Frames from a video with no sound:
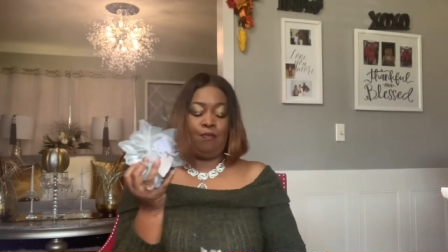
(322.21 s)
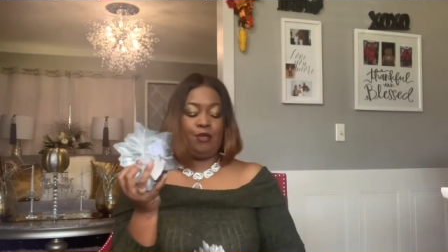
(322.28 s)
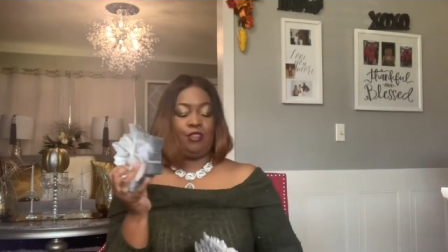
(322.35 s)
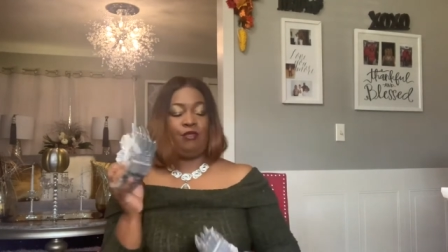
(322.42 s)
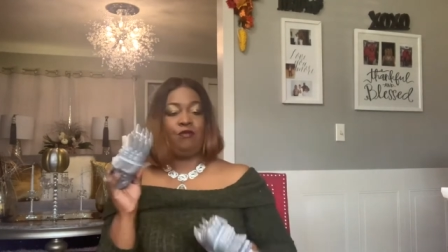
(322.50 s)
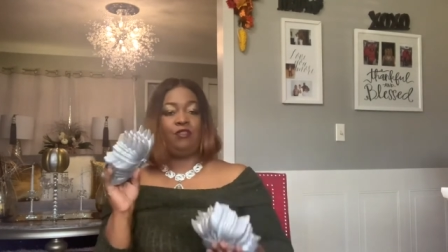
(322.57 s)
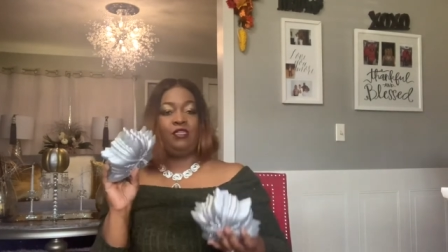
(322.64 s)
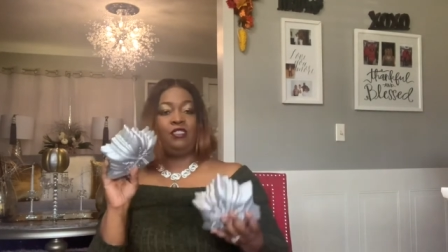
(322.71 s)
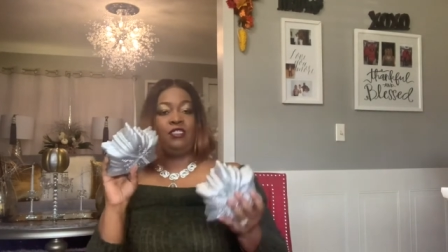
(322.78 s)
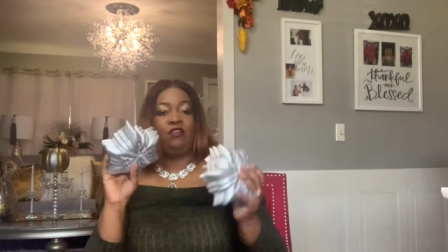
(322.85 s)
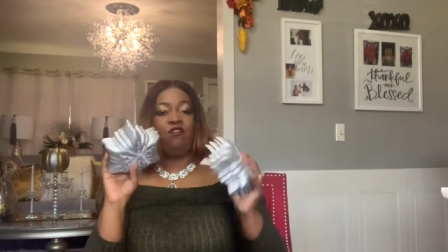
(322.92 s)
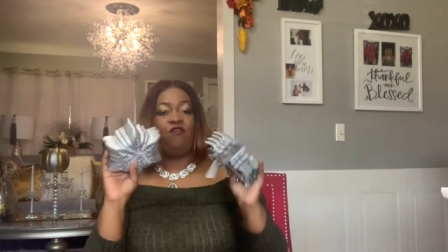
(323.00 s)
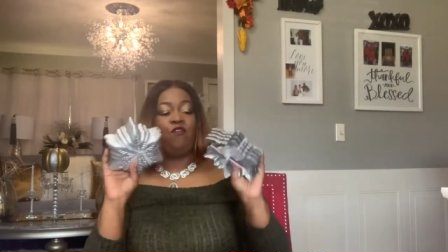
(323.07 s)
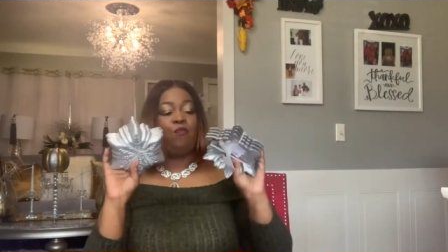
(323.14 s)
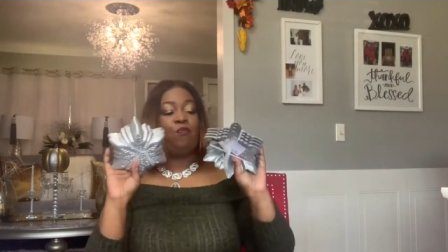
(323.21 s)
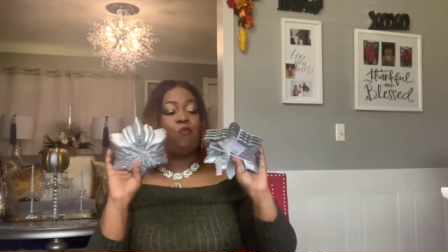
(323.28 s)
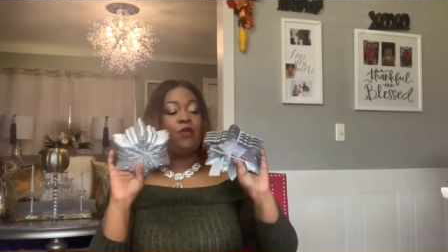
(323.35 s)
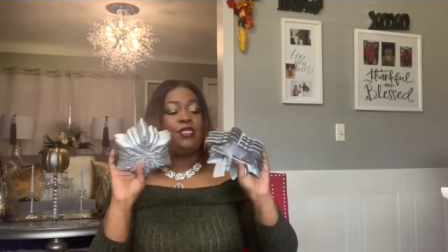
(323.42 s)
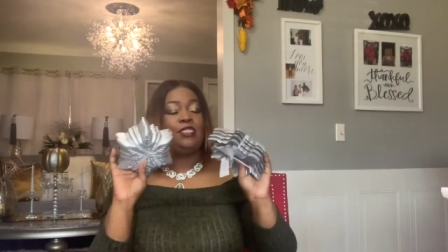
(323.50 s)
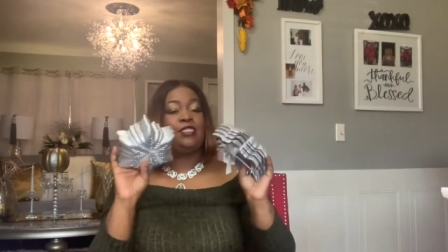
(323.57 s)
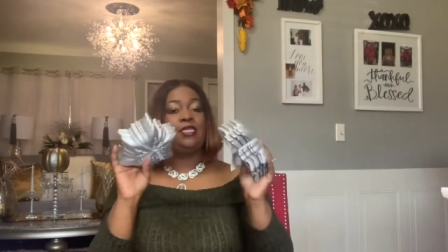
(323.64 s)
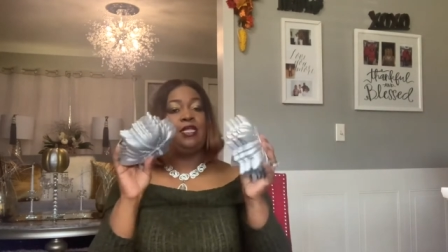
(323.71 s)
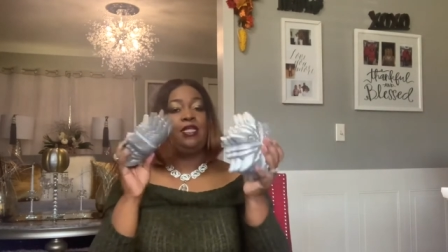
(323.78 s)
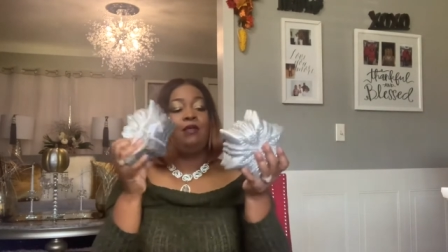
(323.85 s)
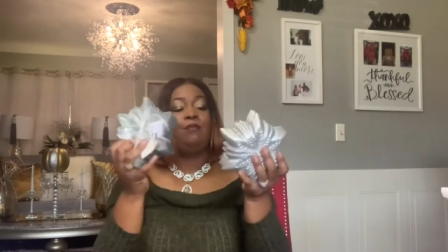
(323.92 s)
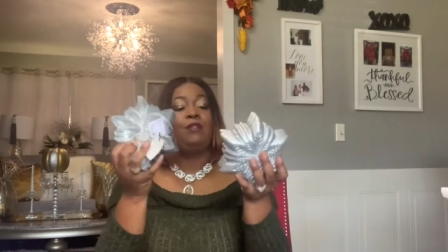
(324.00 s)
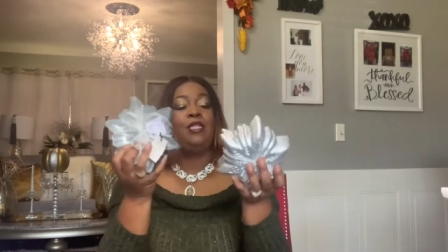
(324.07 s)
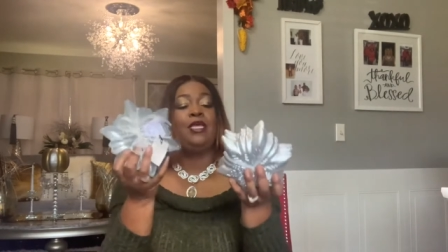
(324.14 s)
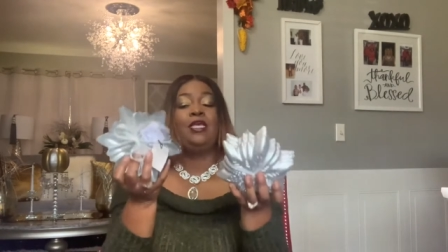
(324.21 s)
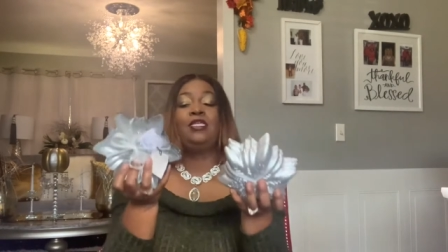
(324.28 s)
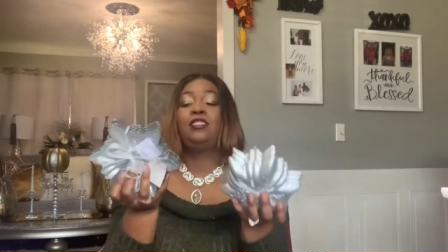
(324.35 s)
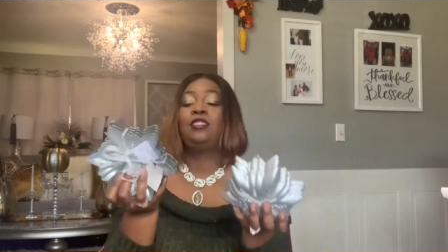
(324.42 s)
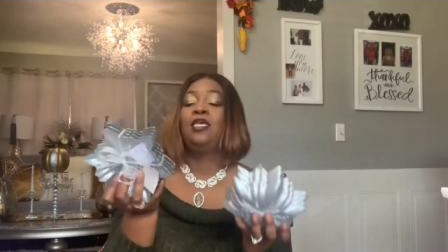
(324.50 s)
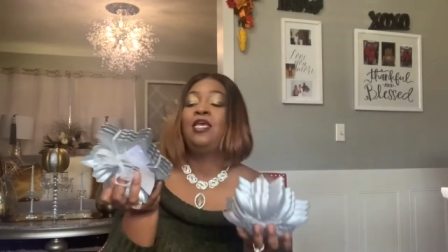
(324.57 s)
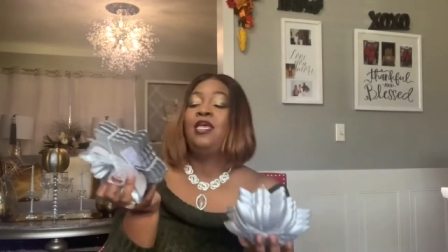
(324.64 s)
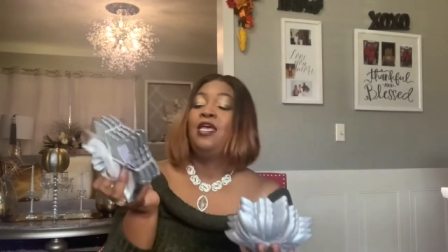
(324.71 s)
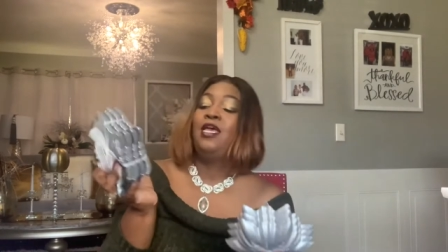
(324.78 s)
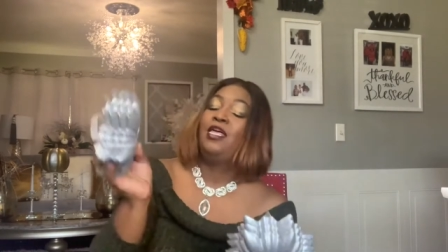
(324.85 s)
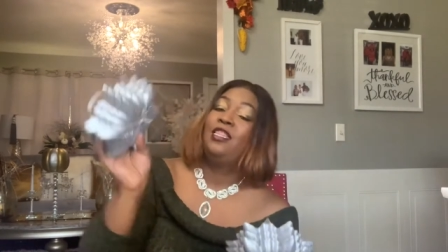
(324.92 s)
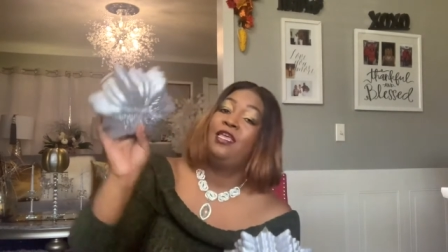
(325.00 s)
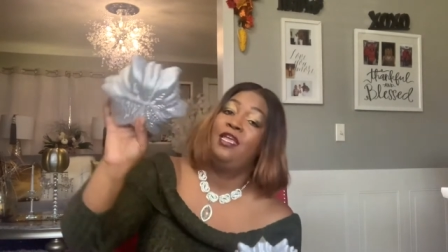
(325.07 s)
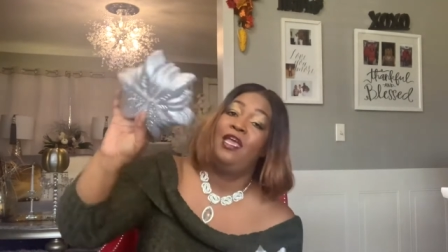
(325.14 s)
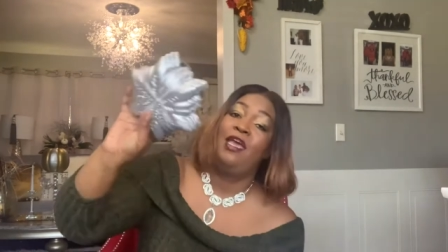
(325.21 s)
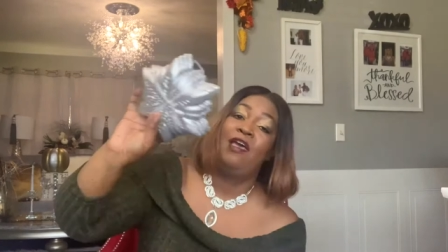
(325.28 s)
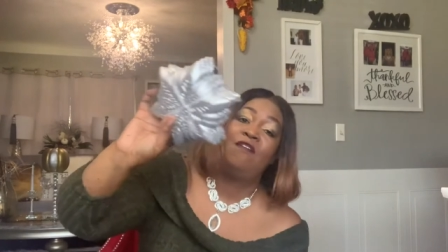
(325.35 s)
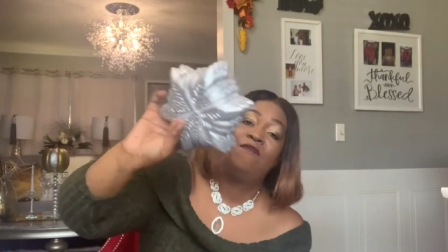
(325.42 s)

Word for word: but they're the silver poinsettia plates and they have